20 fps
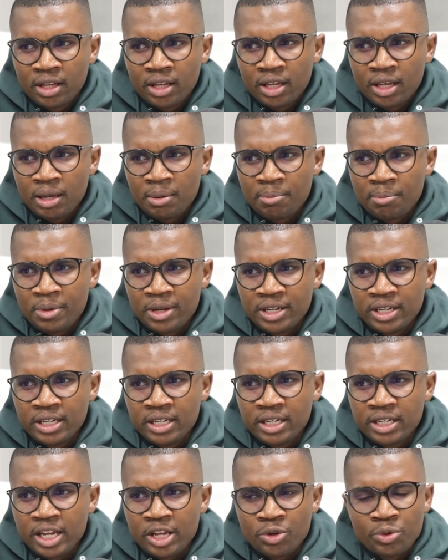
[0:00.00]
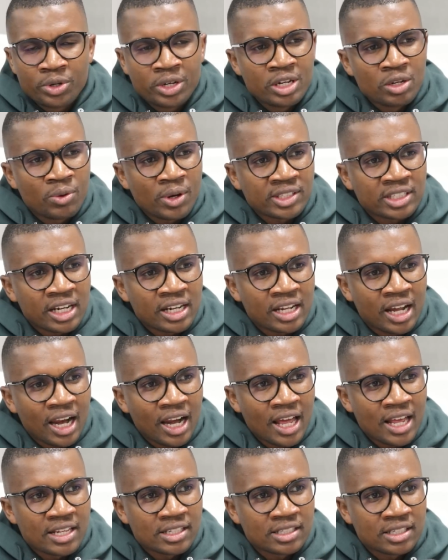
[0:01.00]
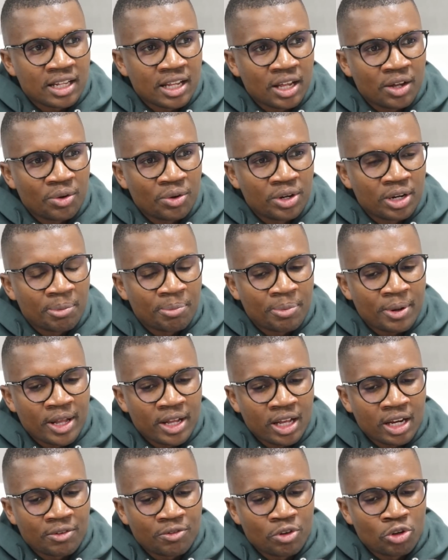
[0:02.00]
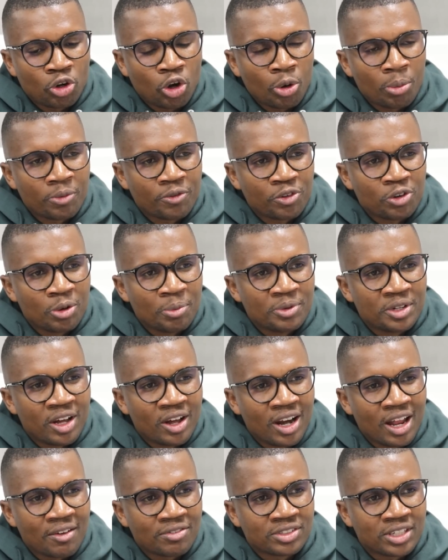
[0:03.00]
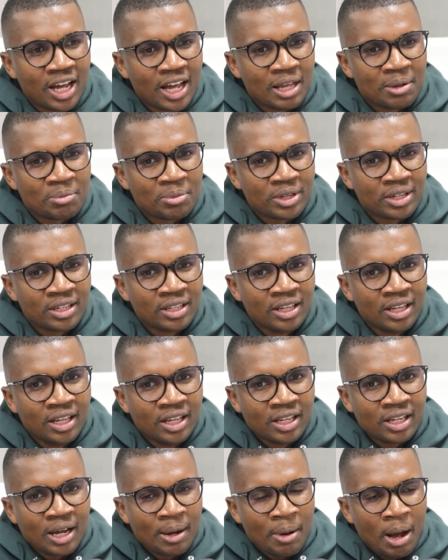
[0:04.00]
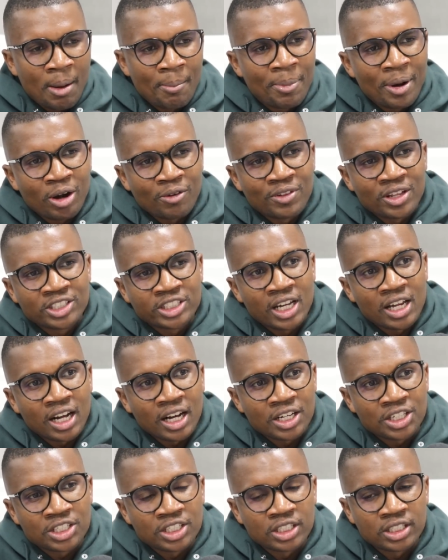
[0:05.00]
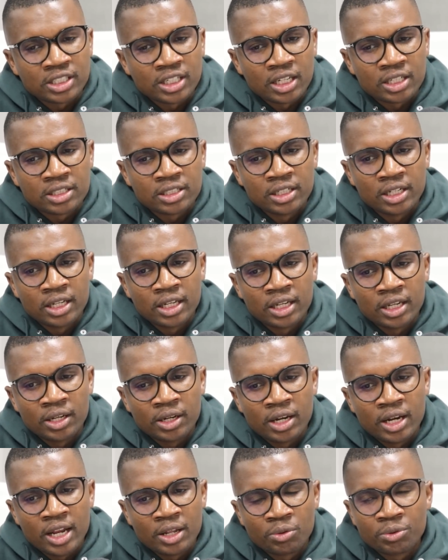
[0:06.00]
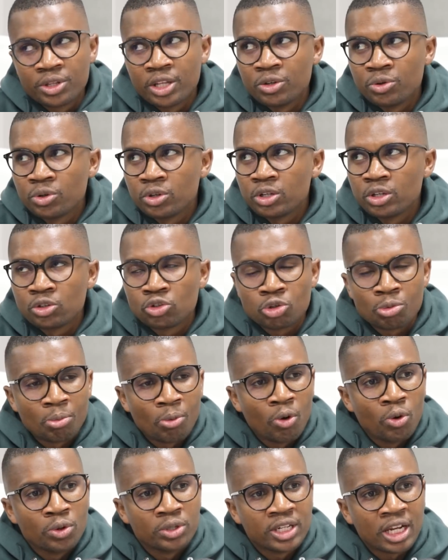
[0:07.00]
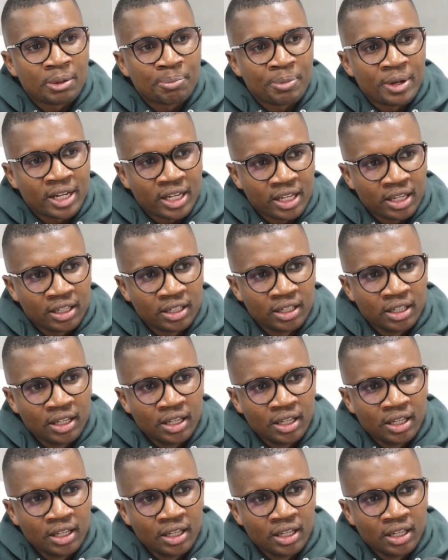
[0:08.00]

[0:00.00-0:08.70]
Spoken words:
the Youth League was radicalized on the battle for economic freedom in their lifetime. And I'm part of that generation that led to the Youth League to mold that battle.